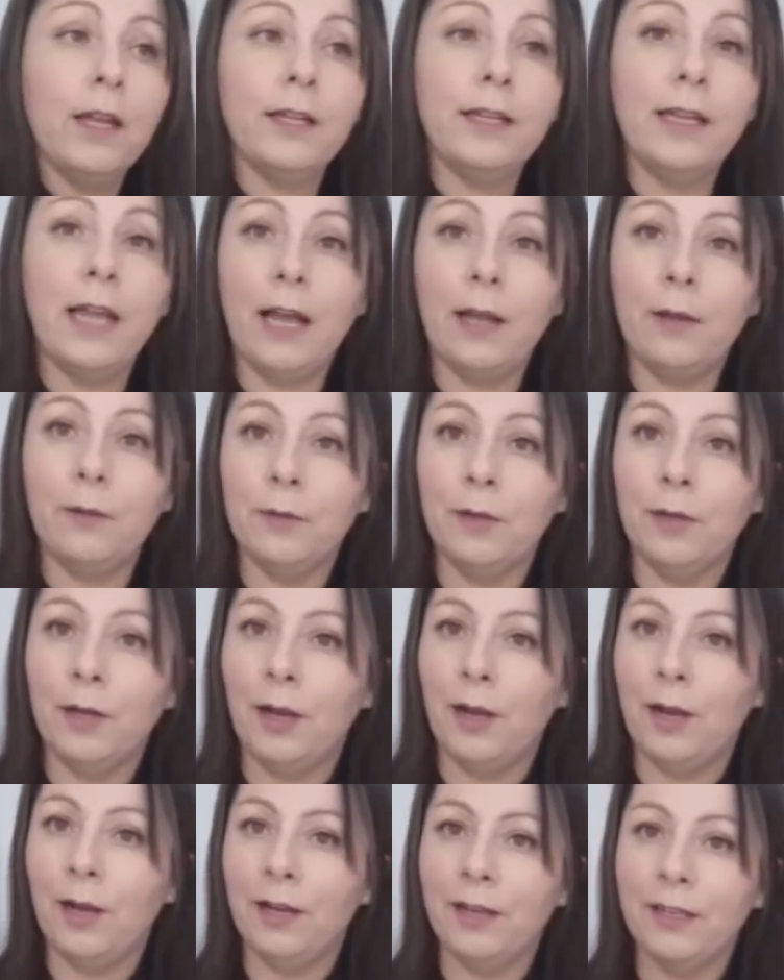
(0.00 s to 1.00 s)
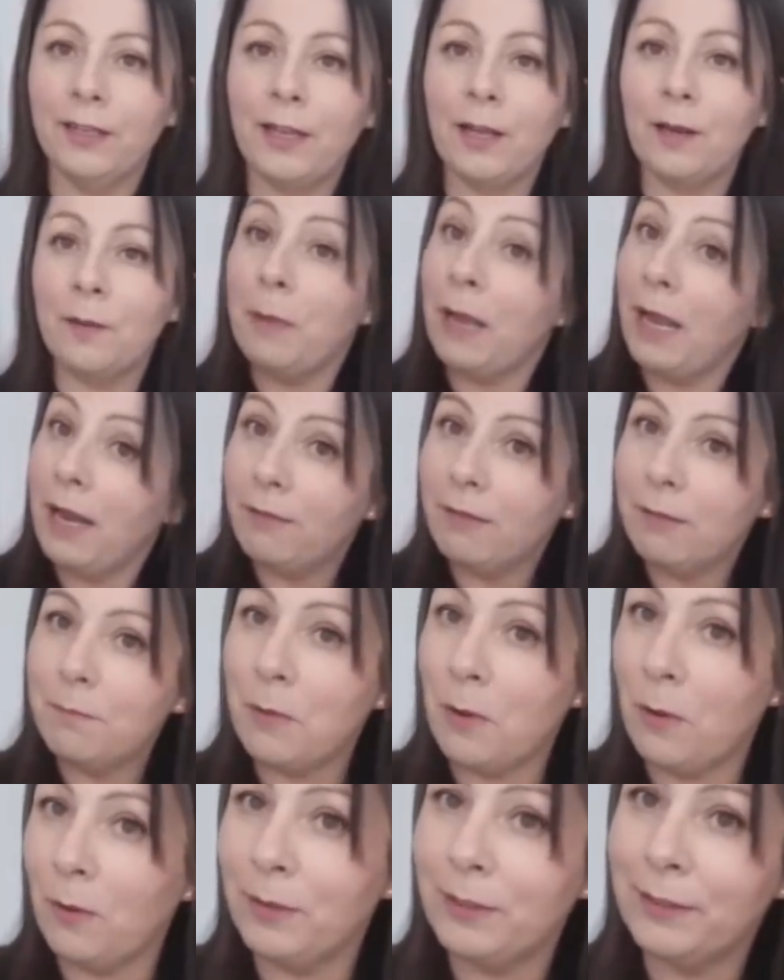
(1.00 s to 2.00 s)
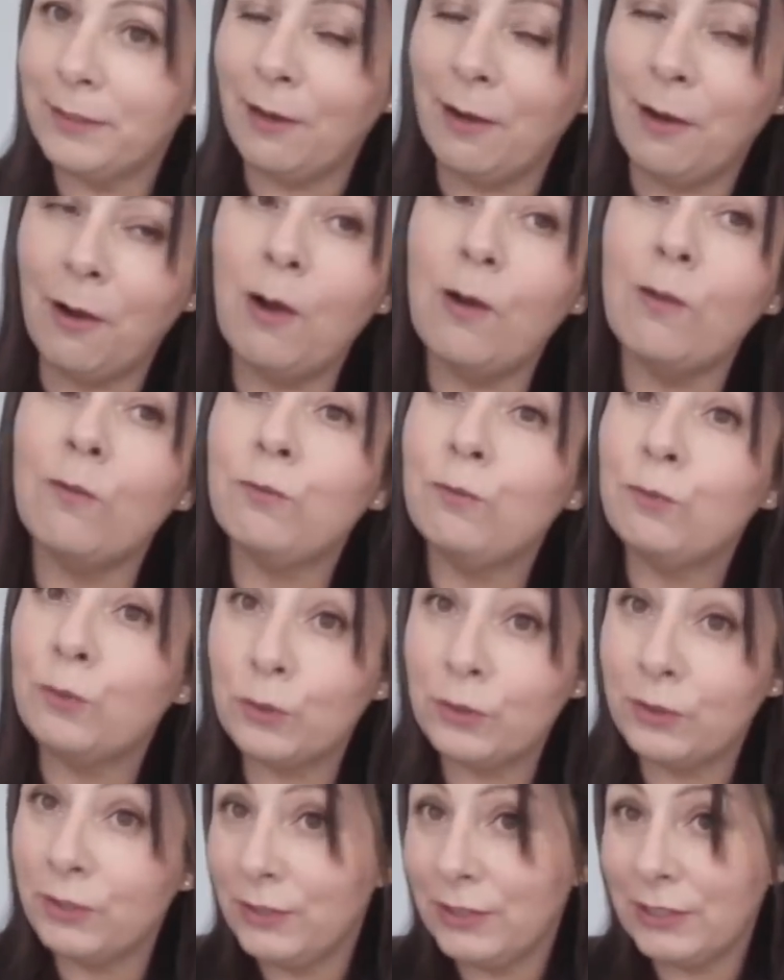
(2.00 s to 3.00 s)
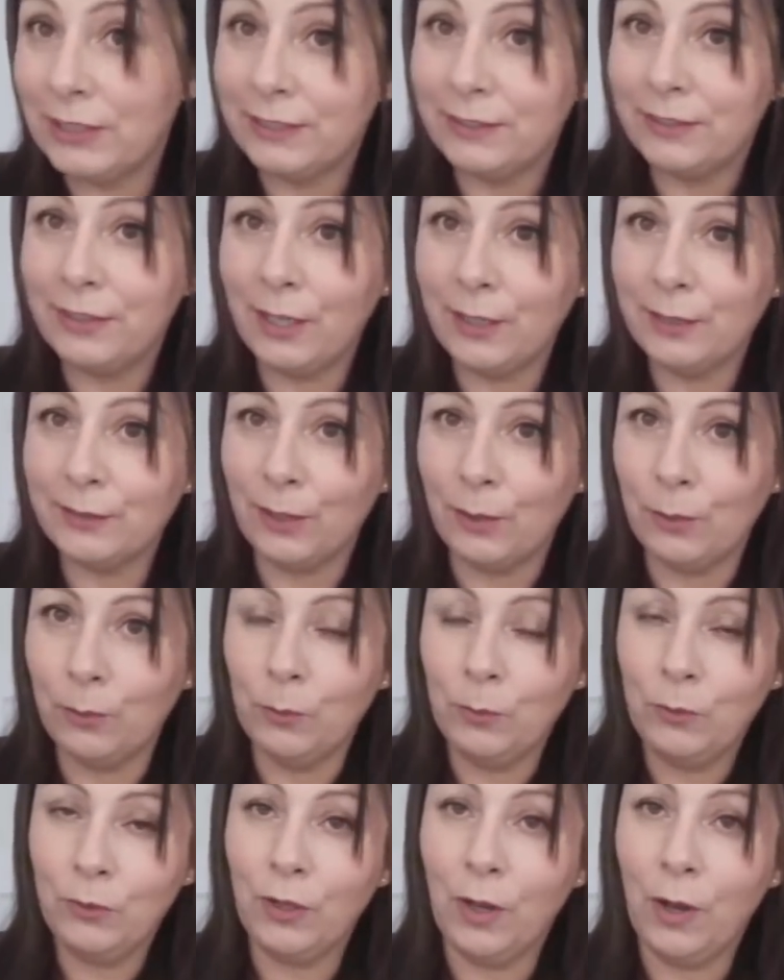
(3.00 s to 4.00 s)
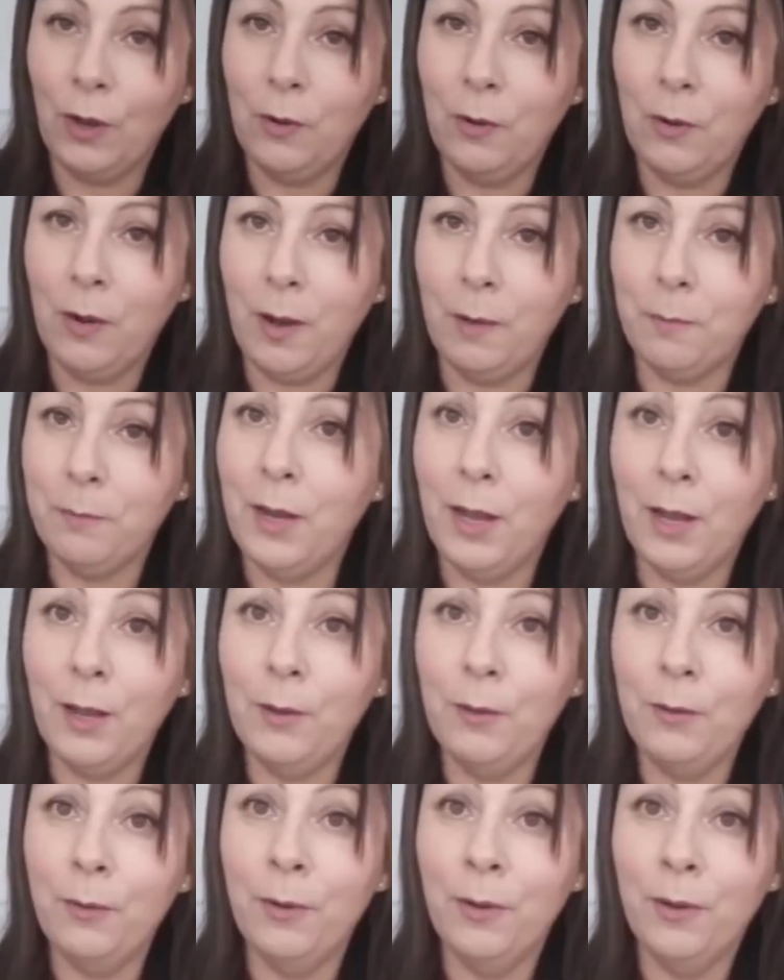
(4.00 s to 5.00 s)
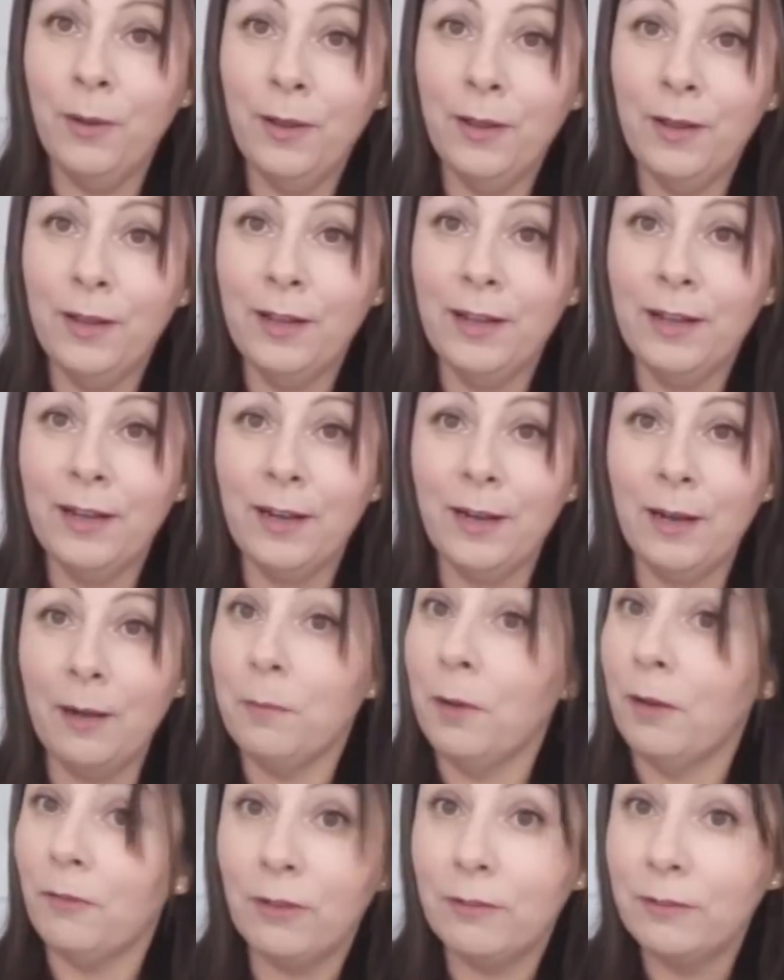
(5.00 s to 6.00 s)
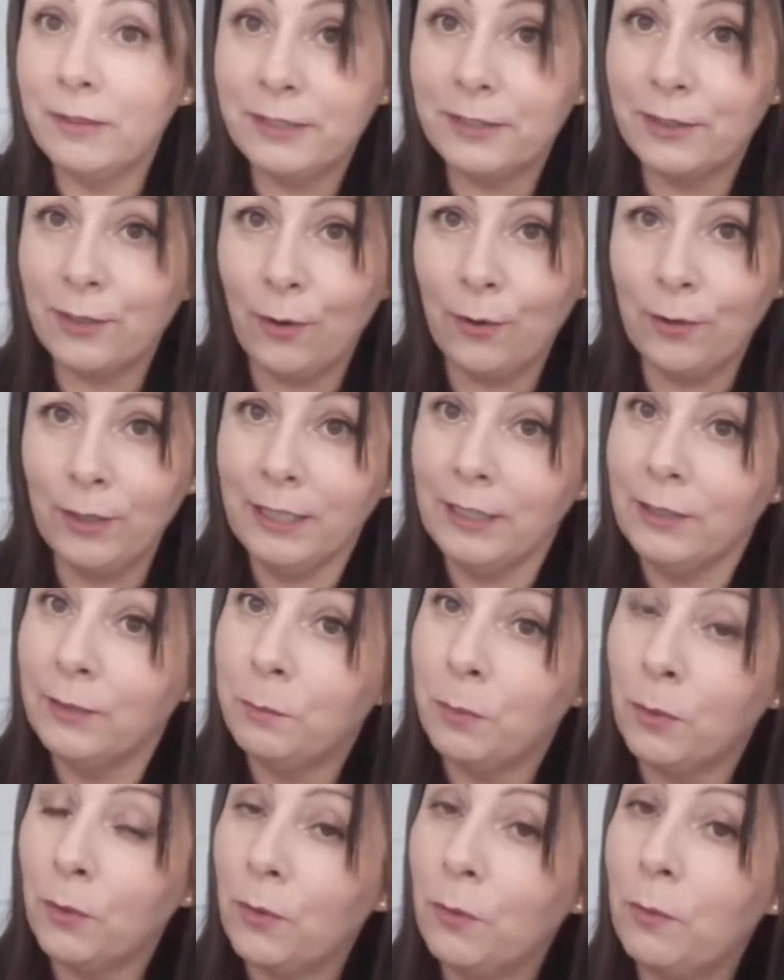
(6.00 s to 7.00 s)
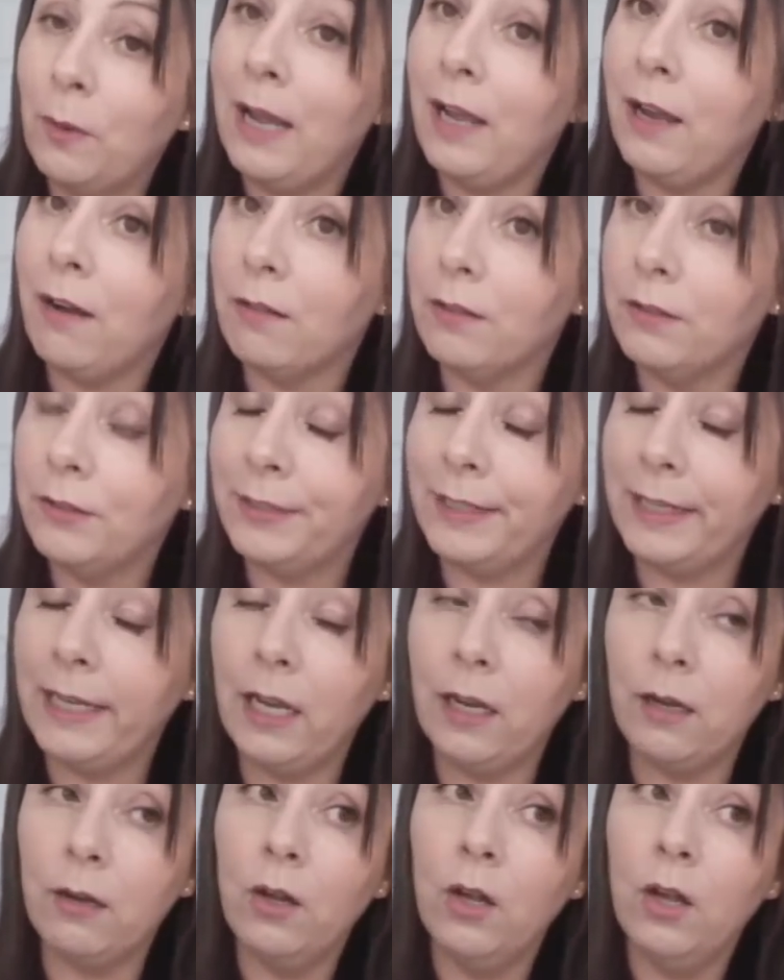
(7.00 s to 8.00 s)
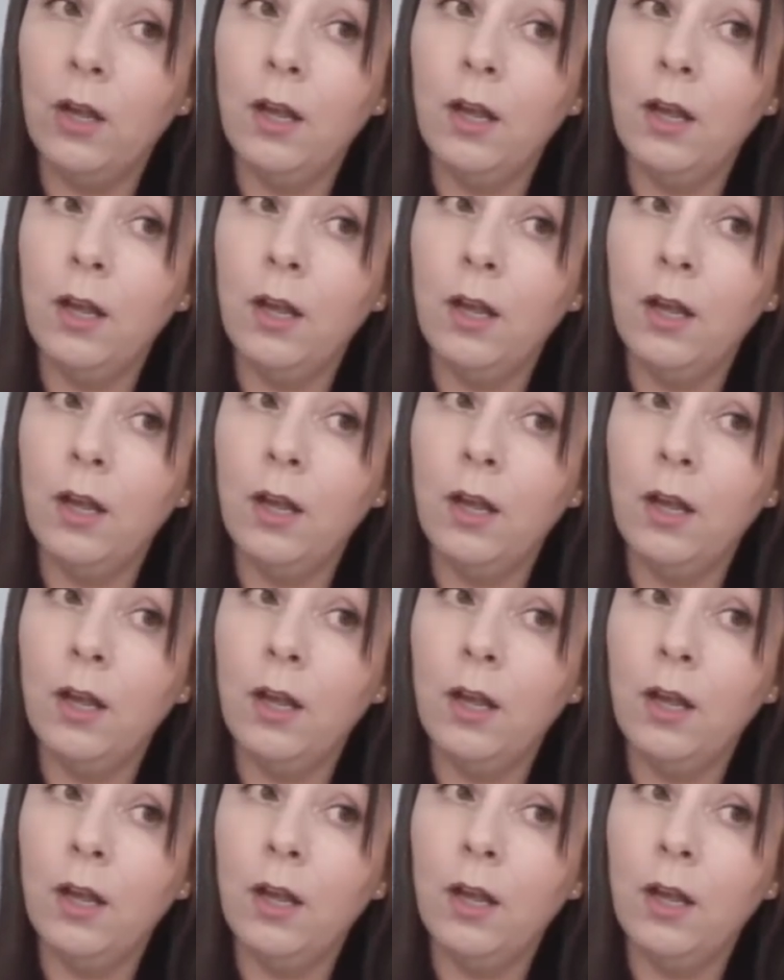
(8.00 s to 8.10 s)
Now, you've got to bear in mind, I'm 46 years old, so I'm no, I'm not very stylish, but the way I see it,